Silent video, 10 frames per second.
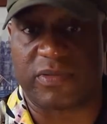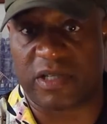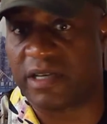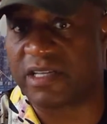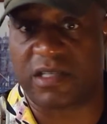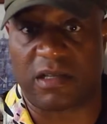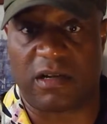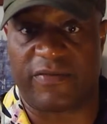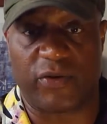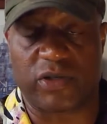son that's in law
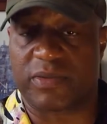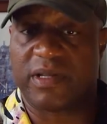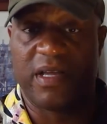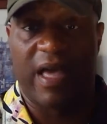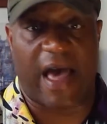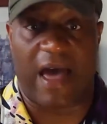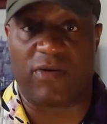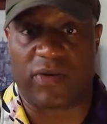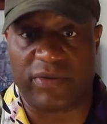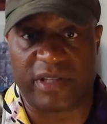enforcement. I
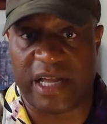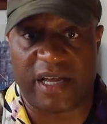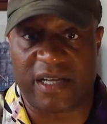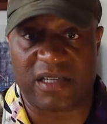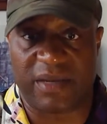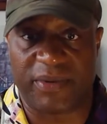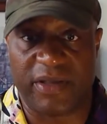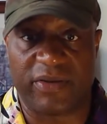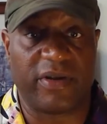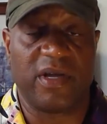don't agree with that concept
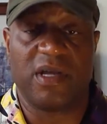either.